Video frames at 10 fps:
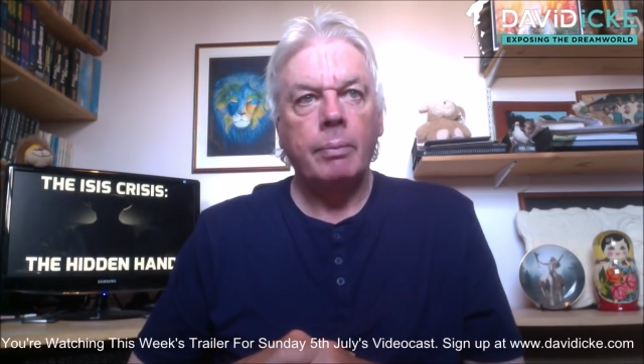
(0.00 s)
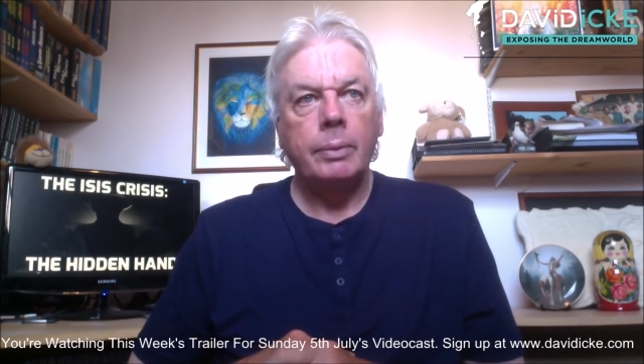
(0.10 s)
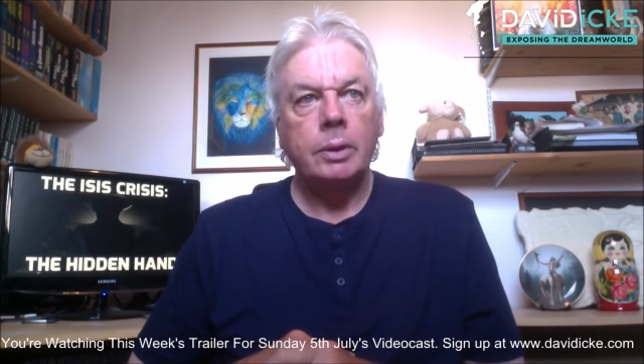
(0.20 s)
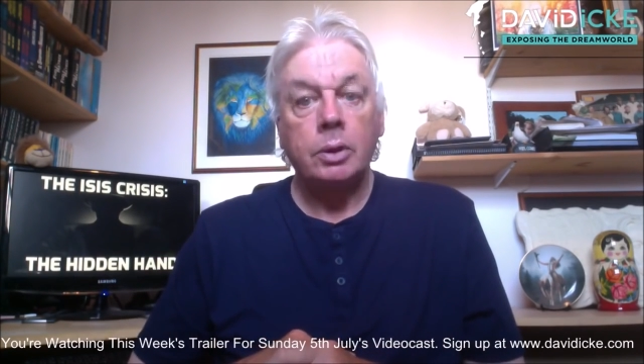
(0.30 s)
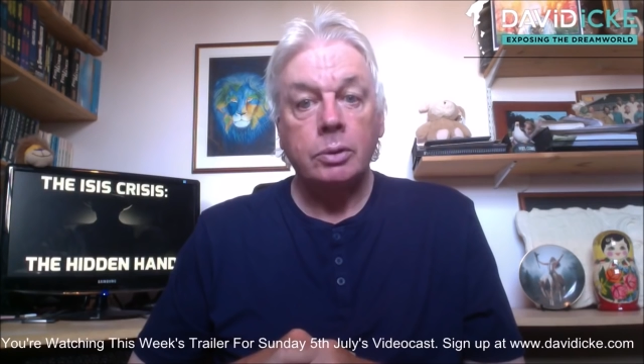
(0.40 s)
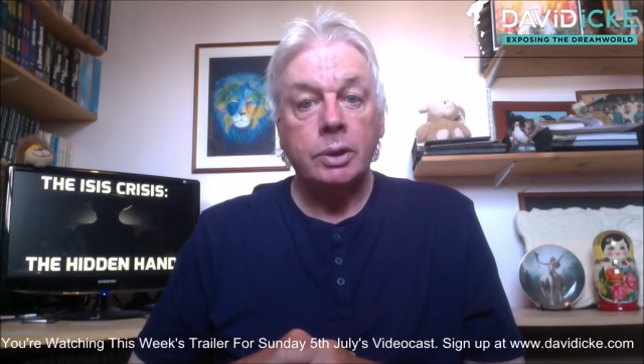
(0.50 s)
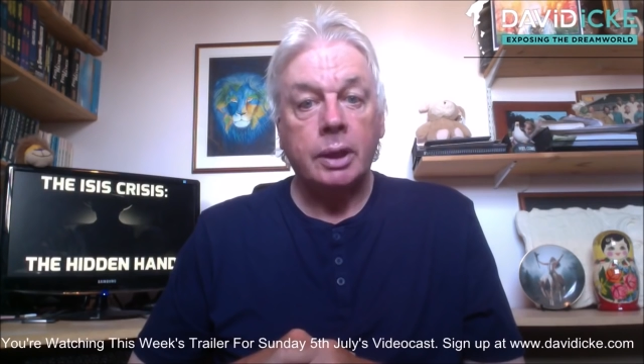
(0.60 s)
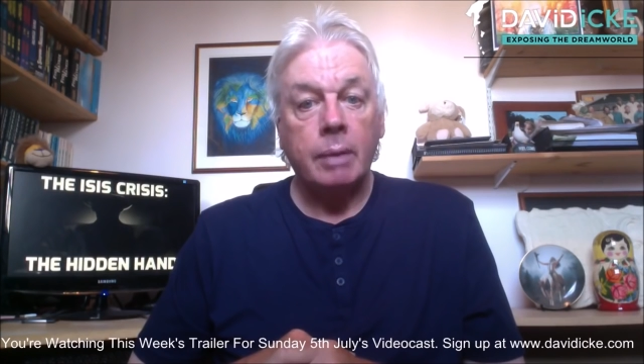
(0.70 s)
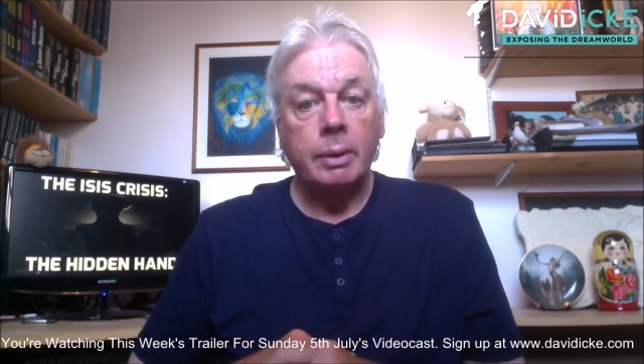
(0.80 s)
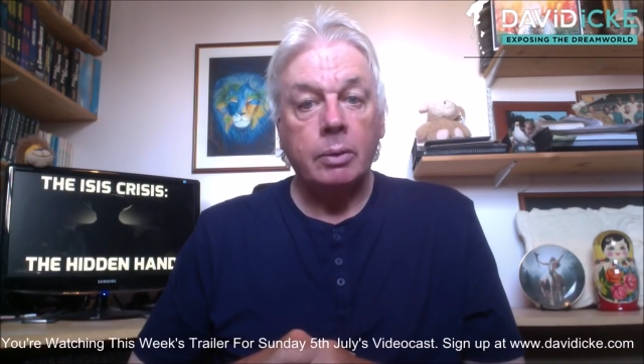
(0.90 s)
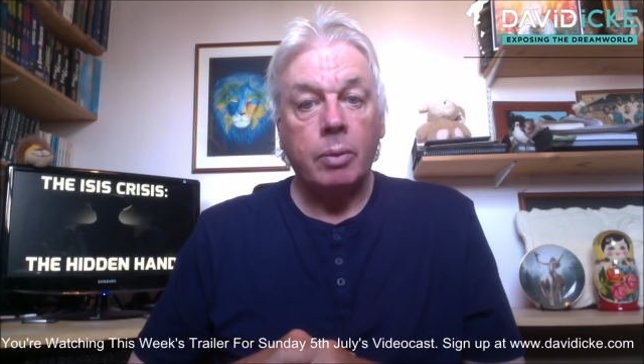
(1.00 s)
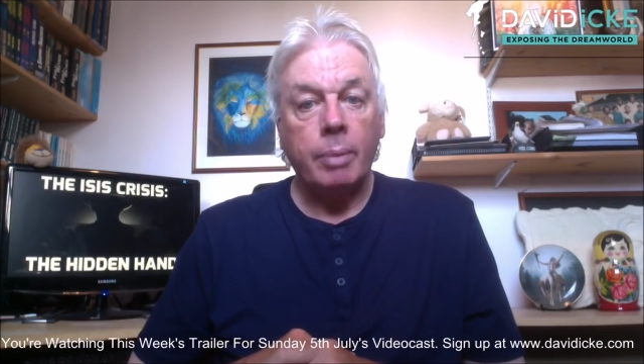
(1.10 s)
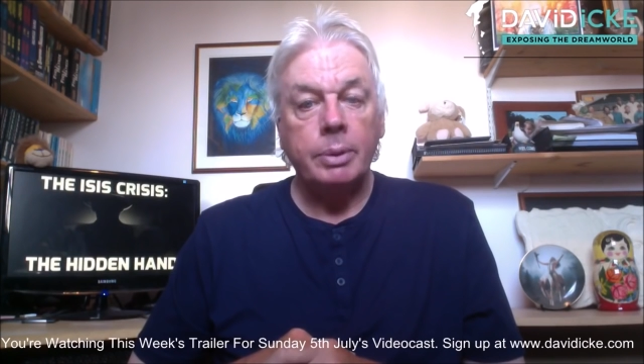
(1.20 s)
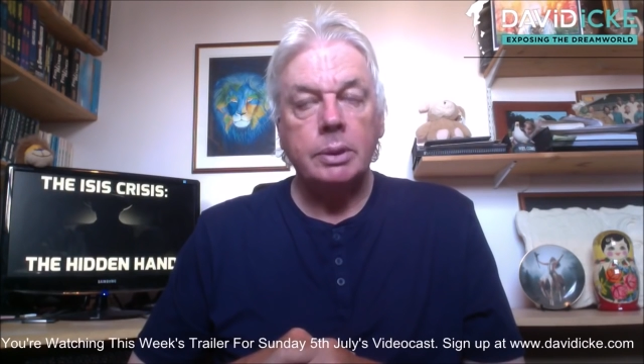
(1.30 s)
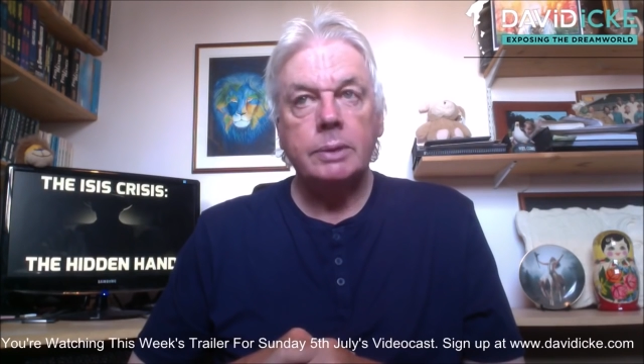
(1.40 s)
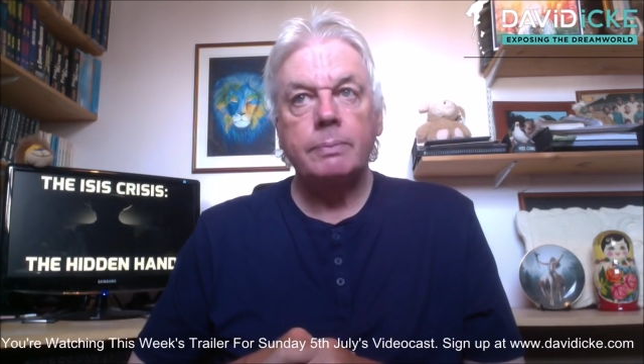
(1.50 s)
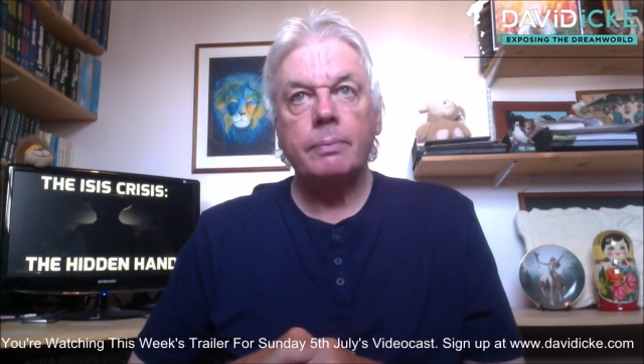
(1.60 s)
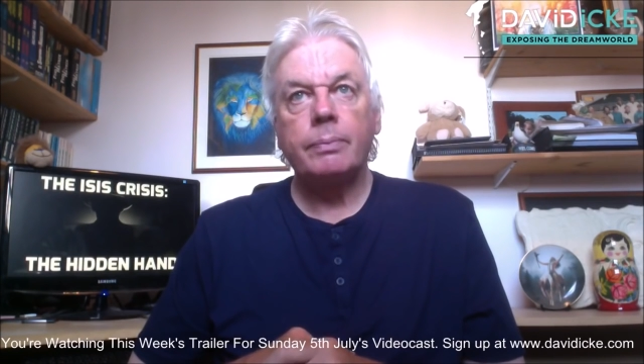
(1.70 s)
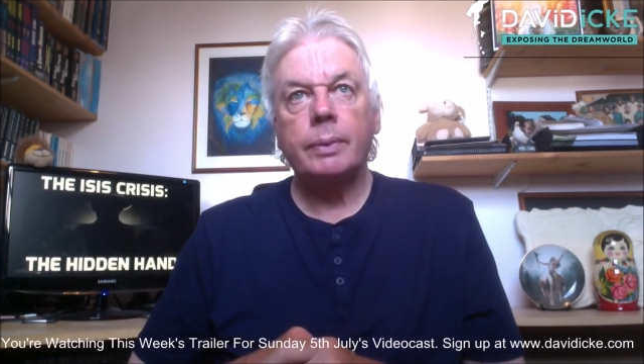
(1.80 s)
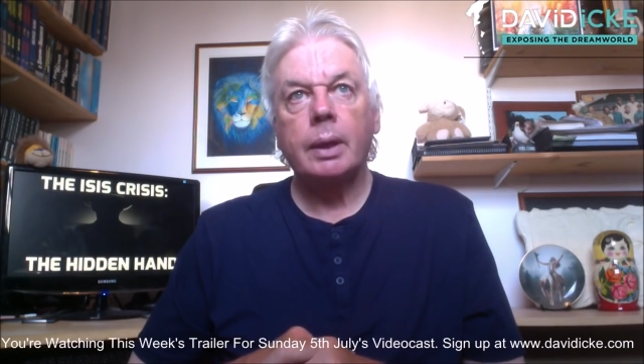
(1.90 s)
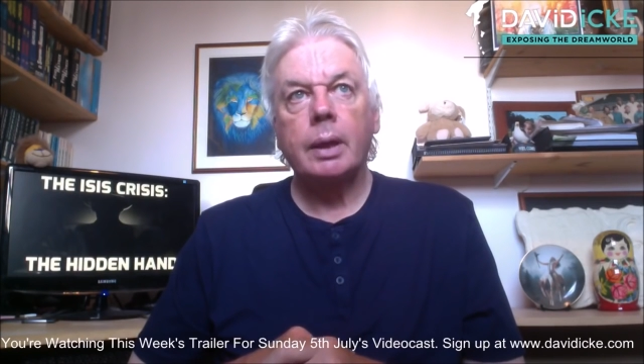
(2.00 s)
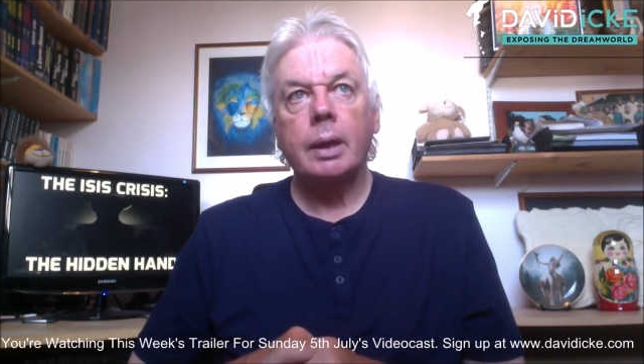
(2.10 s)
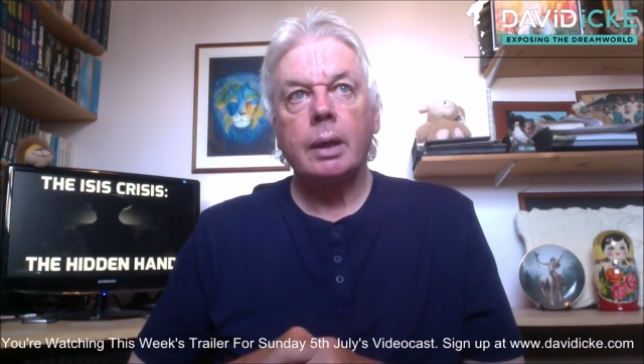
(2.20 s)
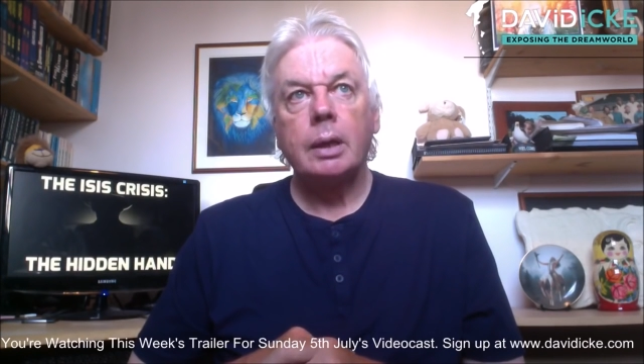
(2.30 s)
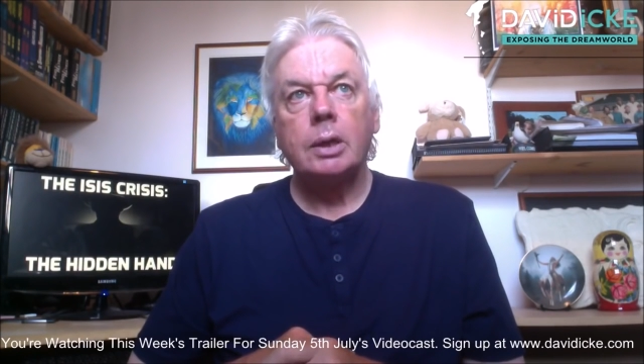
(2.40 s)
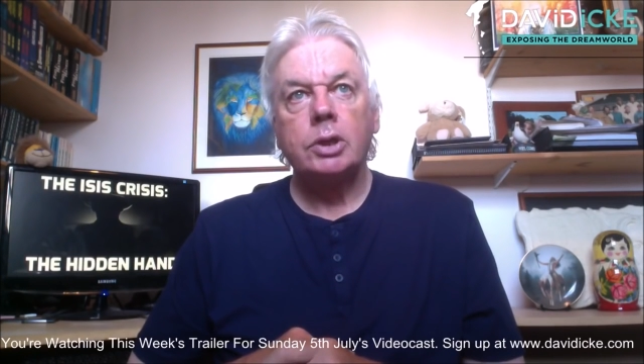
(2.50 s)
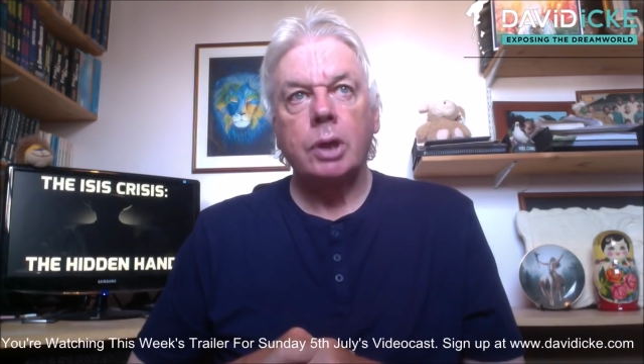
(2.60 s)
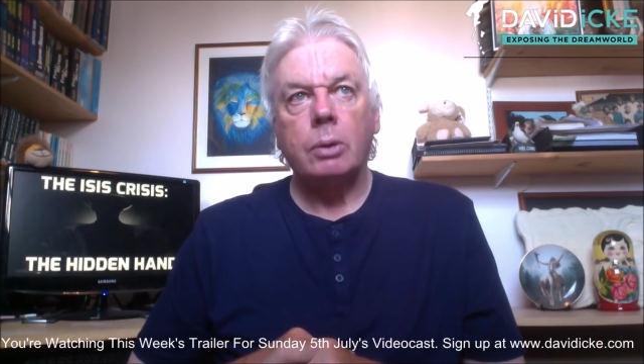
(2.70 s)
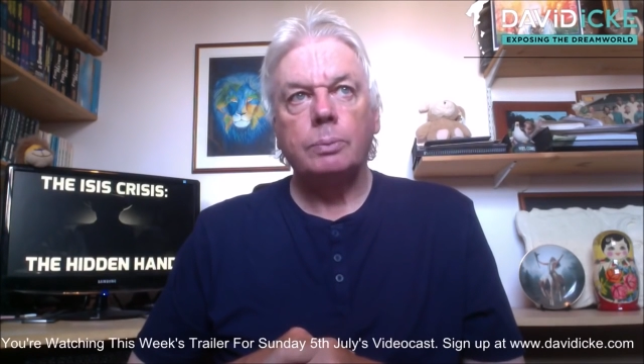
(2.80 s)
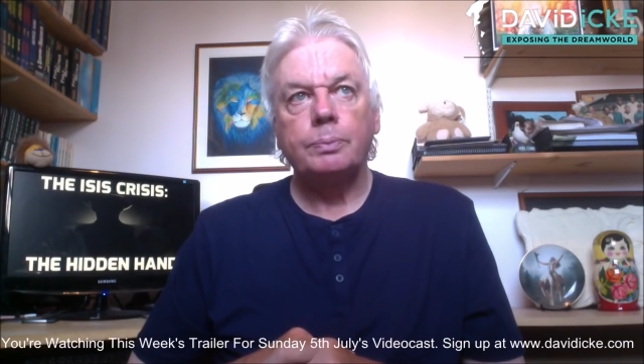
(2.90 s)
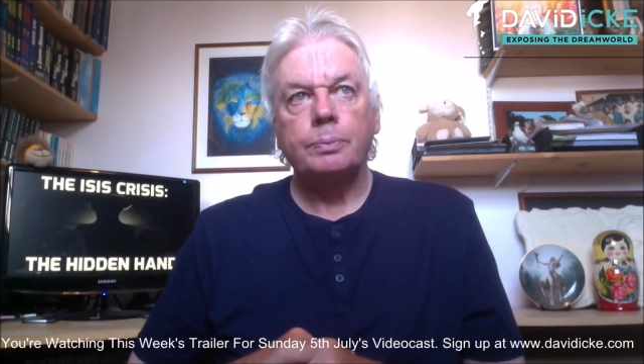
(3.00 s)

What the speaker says: used the chemical weapons. So